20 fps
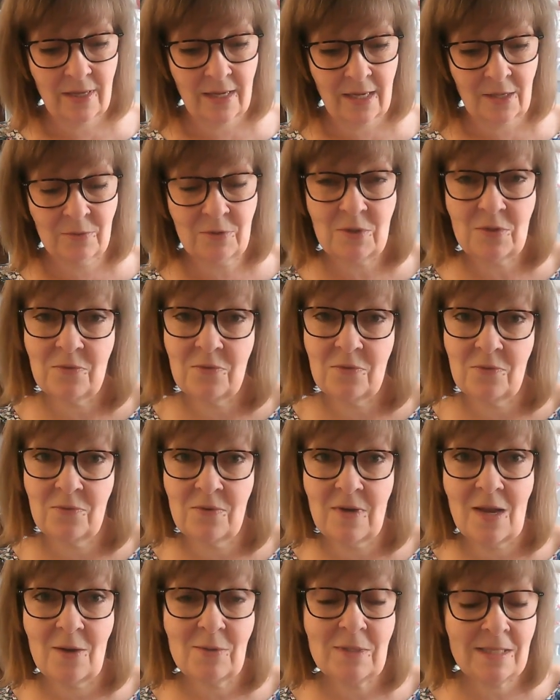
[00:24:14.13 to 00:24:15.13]
out of the
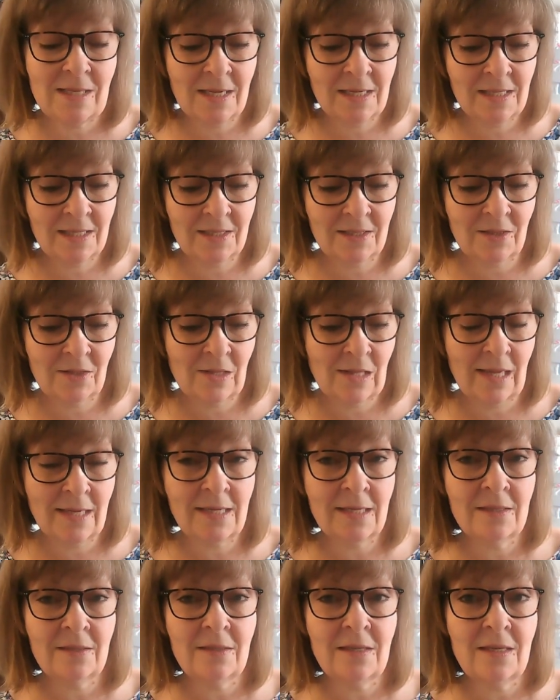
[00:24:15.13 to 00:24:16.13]
flowers, like,
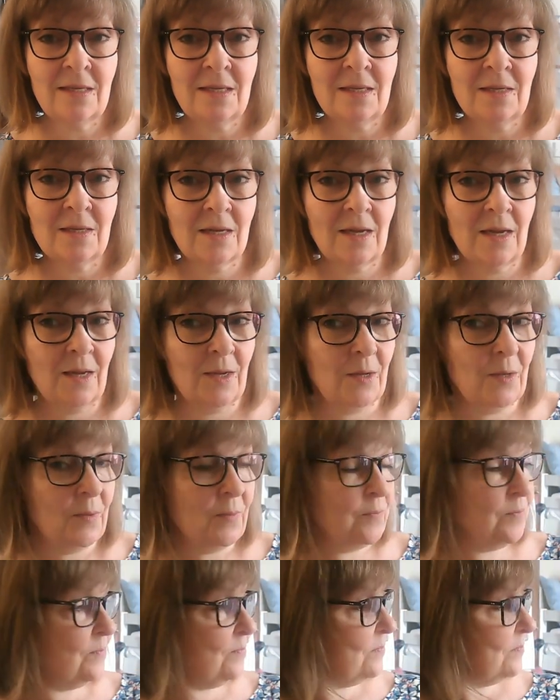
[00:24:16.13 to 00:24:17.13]
like the
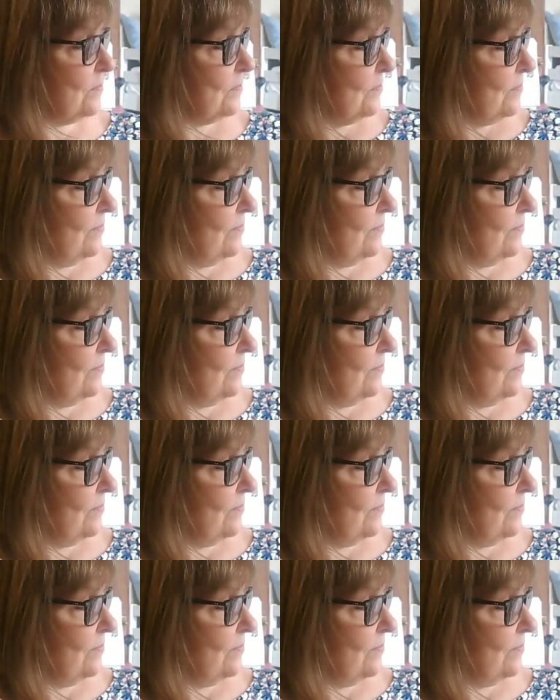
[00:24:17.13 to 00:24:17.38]
um,